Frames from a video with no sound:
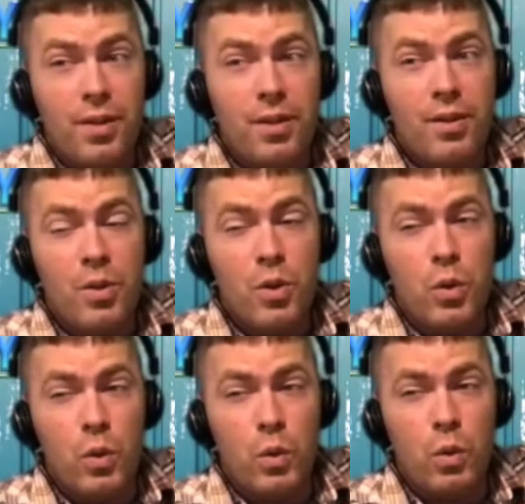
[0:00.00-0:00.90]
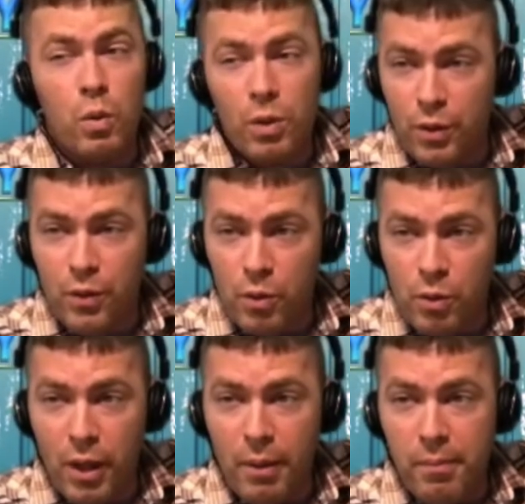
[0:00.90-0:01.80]
to work through
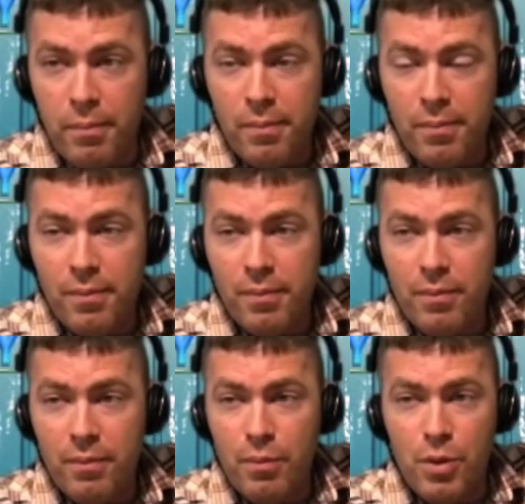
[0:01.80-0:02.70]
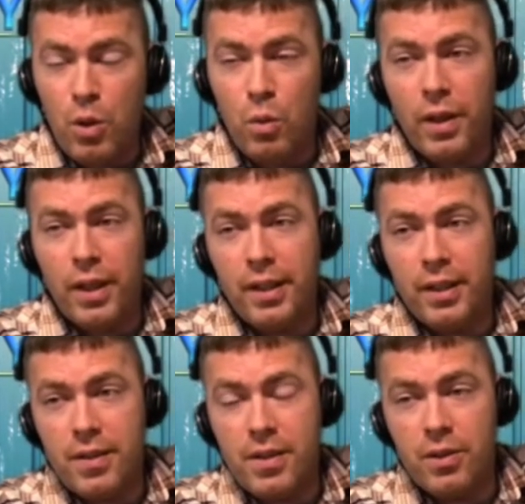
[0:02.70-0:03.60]
them. Don't wait
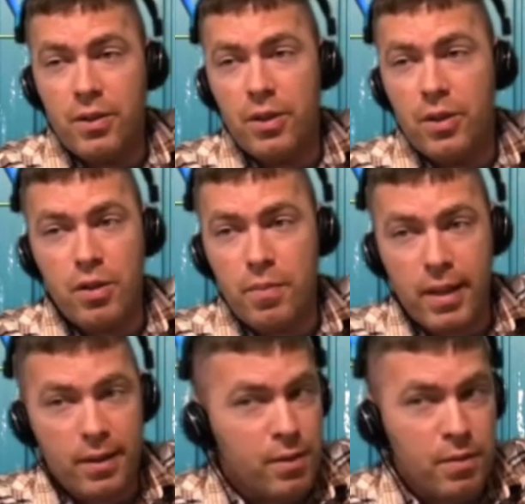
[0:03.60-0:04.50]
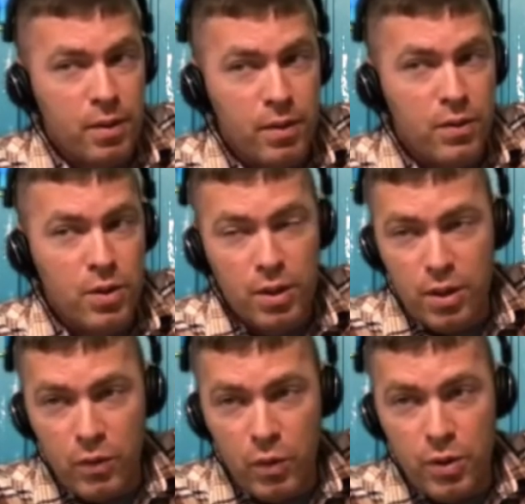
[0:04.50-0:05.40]
until your spouse gives you the
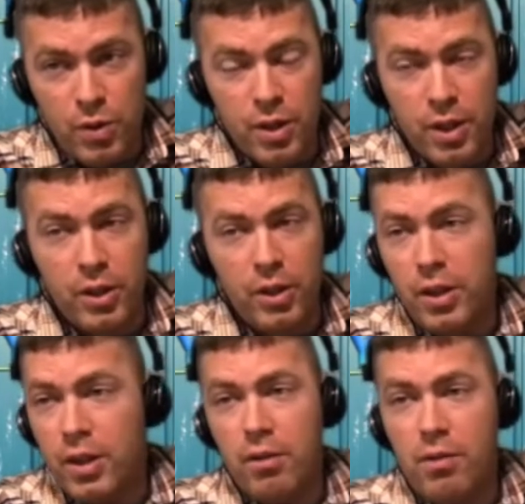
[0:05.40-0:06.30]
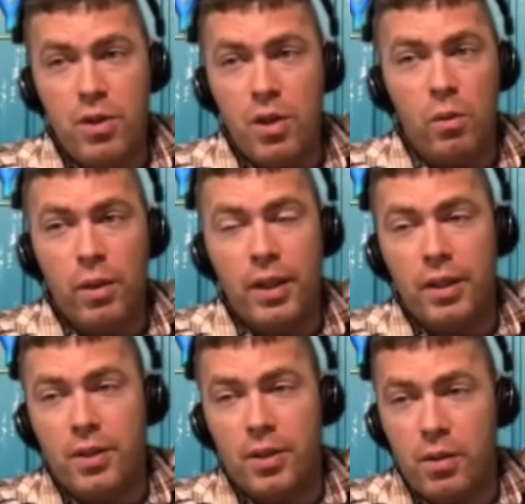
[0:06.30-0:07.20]
divorce letter. Don't wait
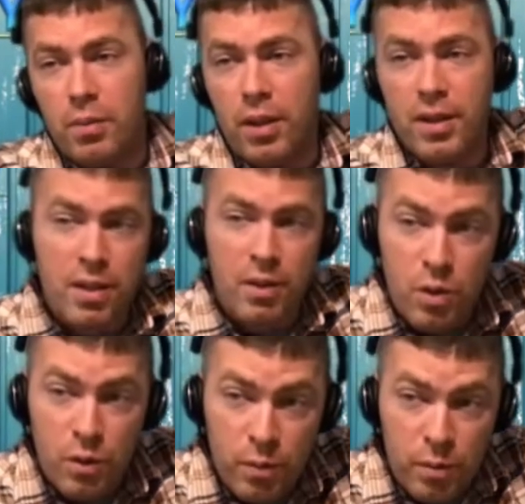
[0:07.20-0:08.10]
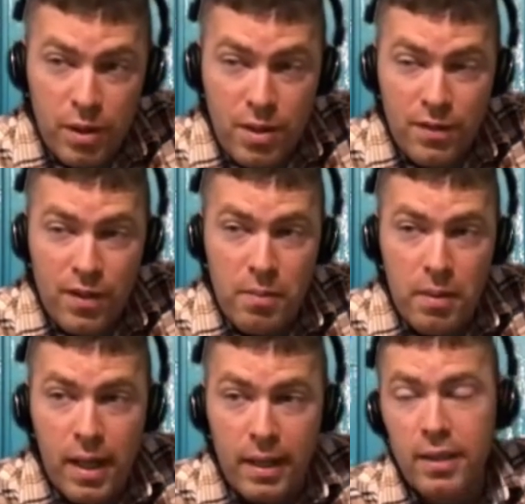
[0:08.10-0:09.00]
until your boss comes over and brings the
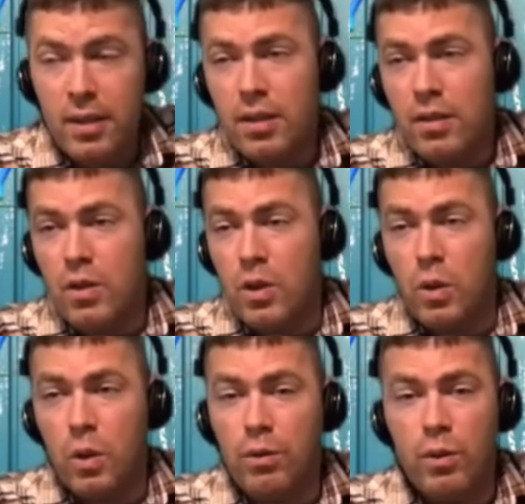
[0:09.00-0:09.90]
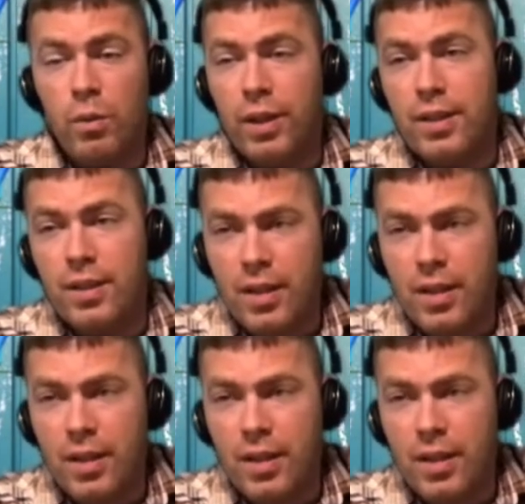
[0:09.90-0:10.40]
feedback. Don't go over and wait until that